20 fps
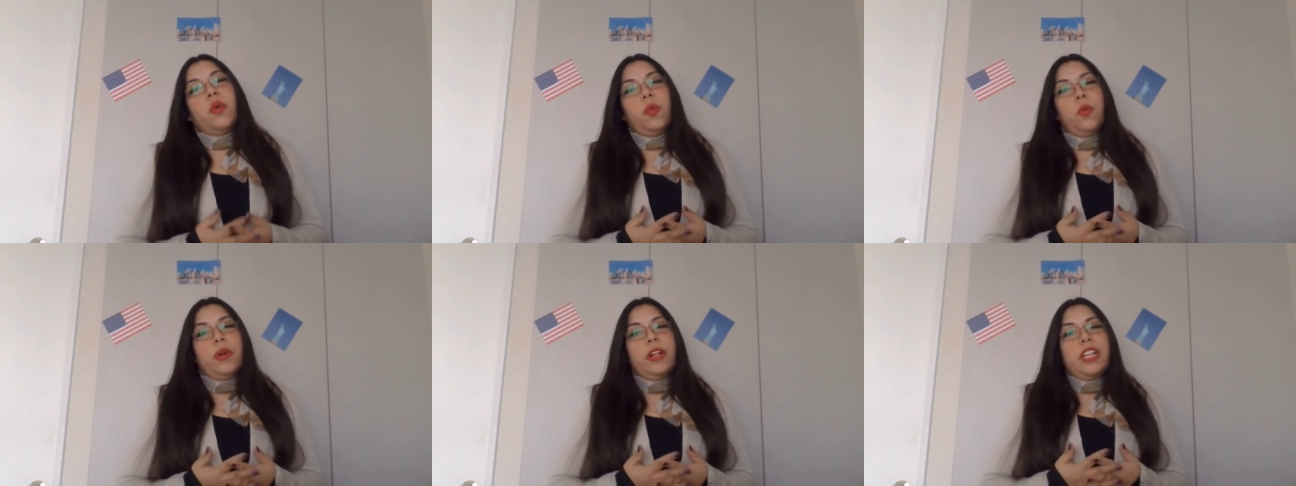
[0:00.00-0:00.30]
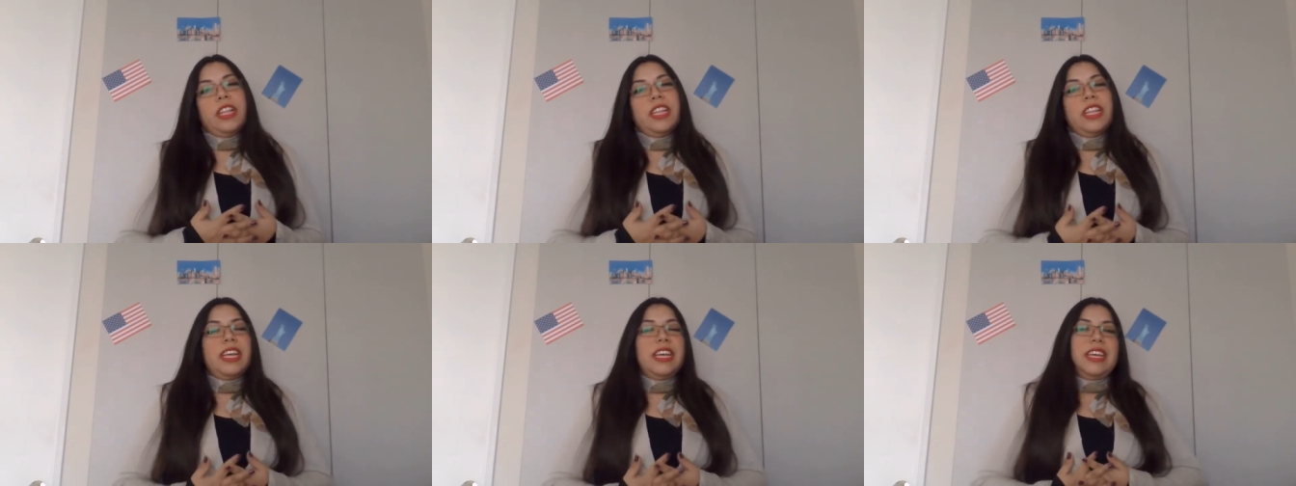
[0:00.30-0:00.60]

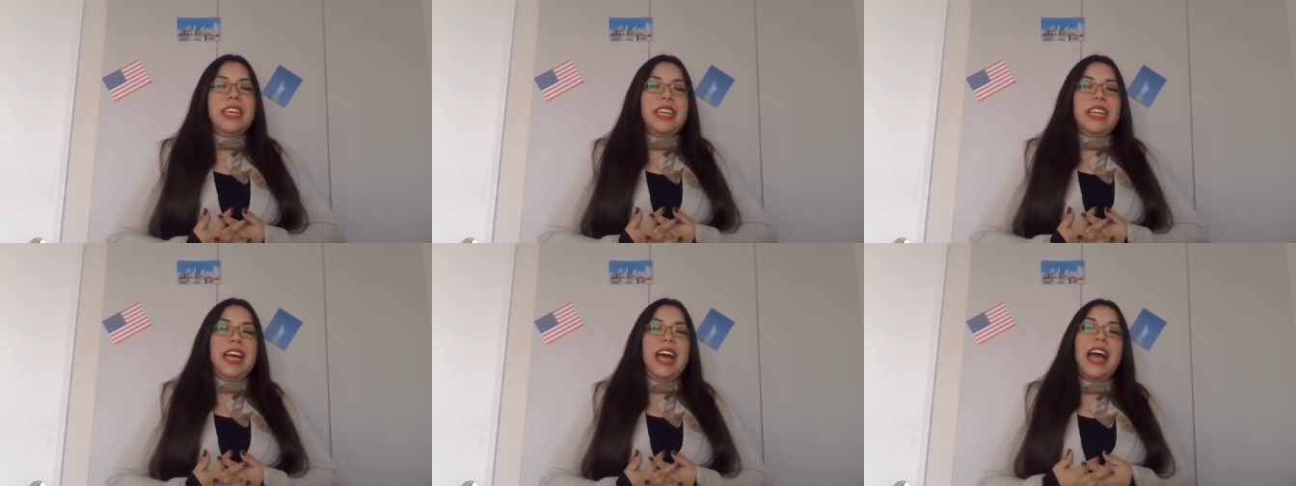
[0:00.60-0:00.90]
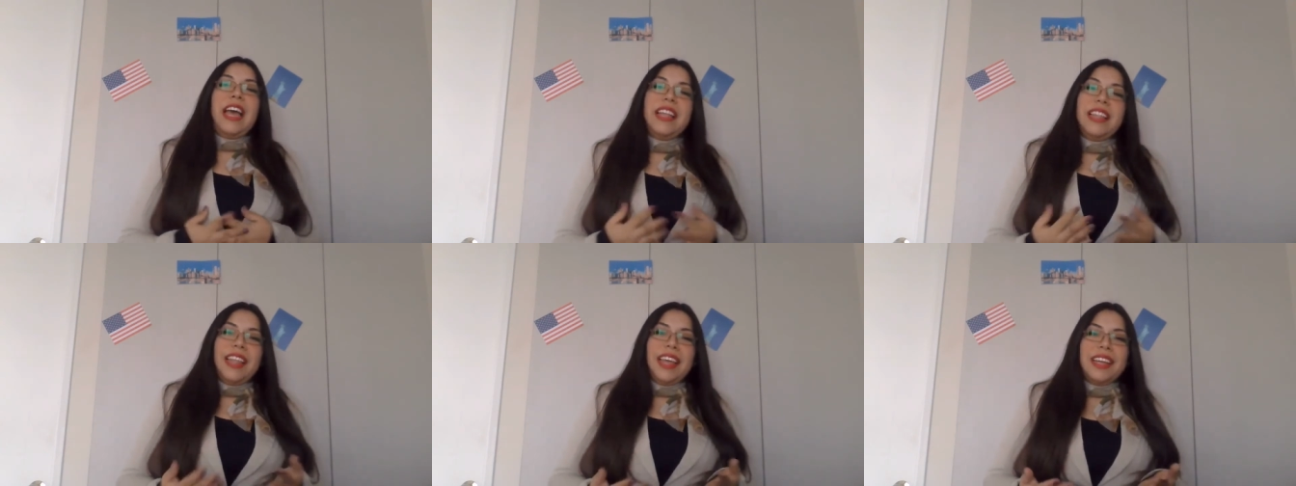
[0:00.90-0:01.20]
Well, uh,
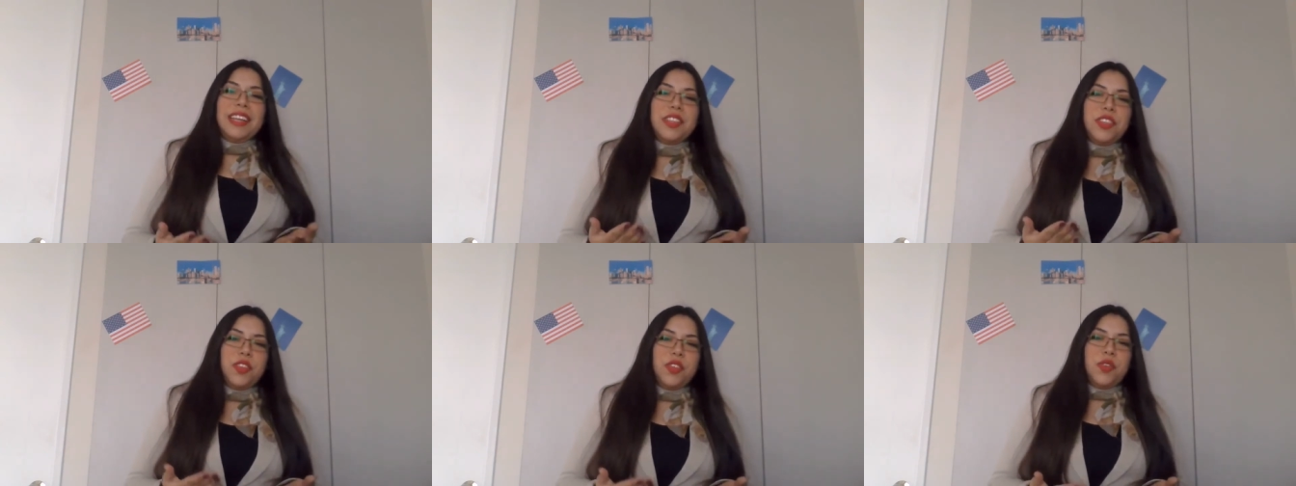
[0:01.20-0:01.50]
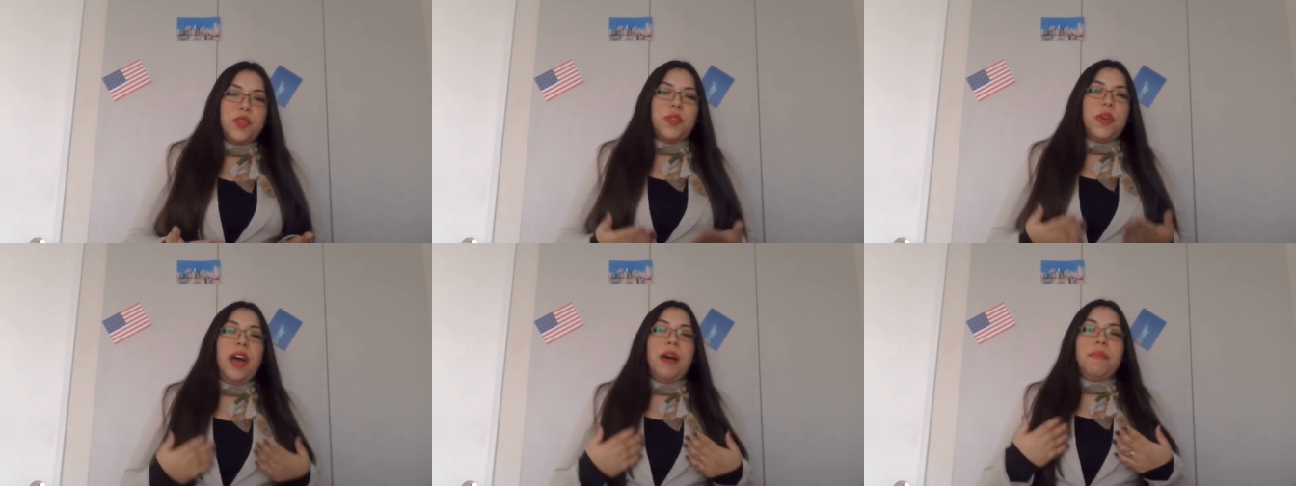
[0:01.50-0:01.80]
I like
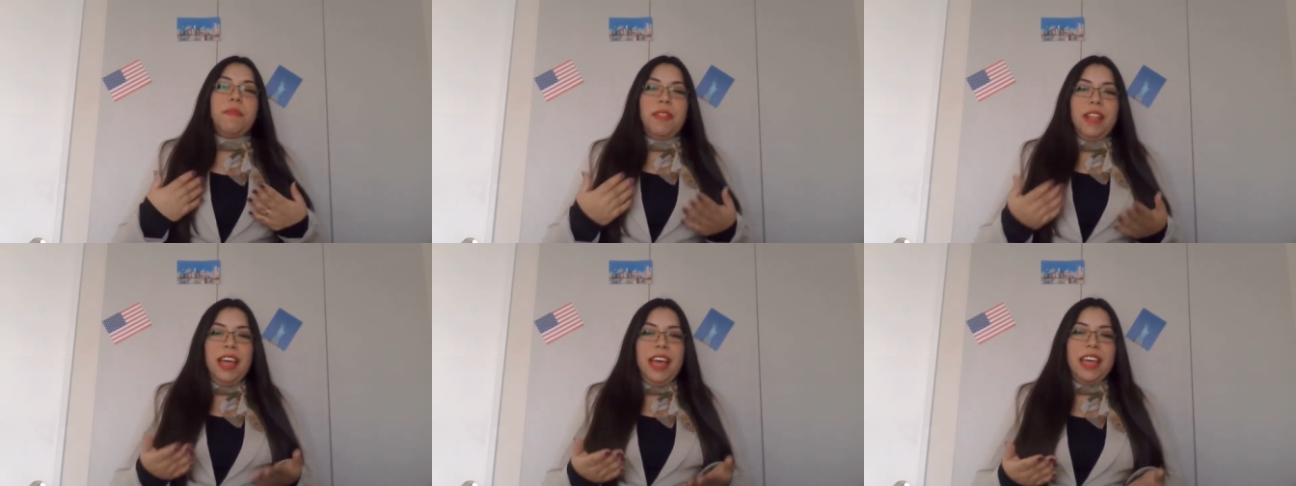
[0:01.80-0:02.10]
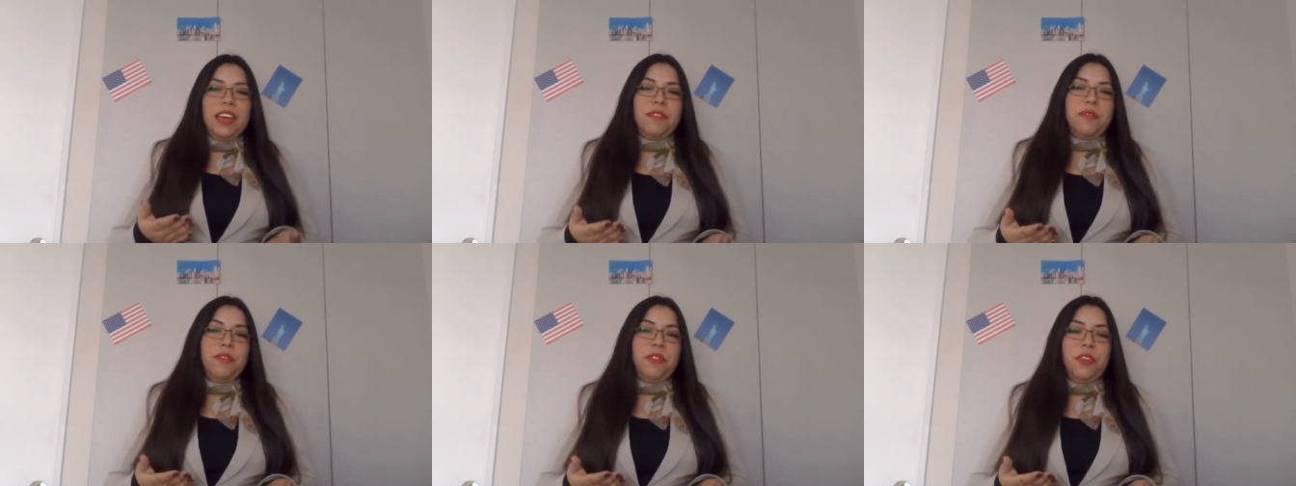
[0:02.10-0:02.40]
to
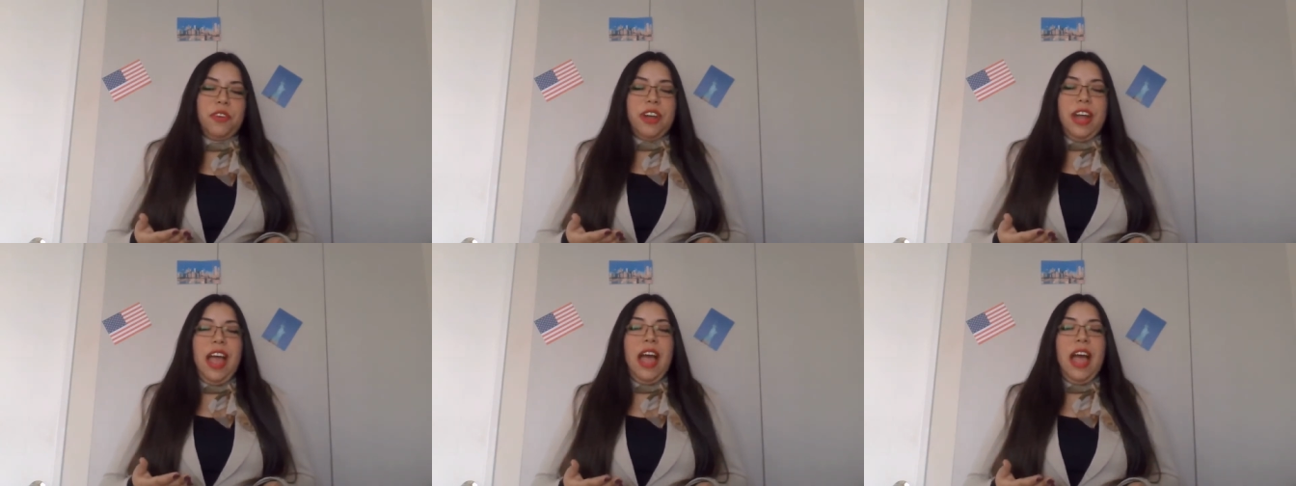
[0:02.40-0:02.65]
apply for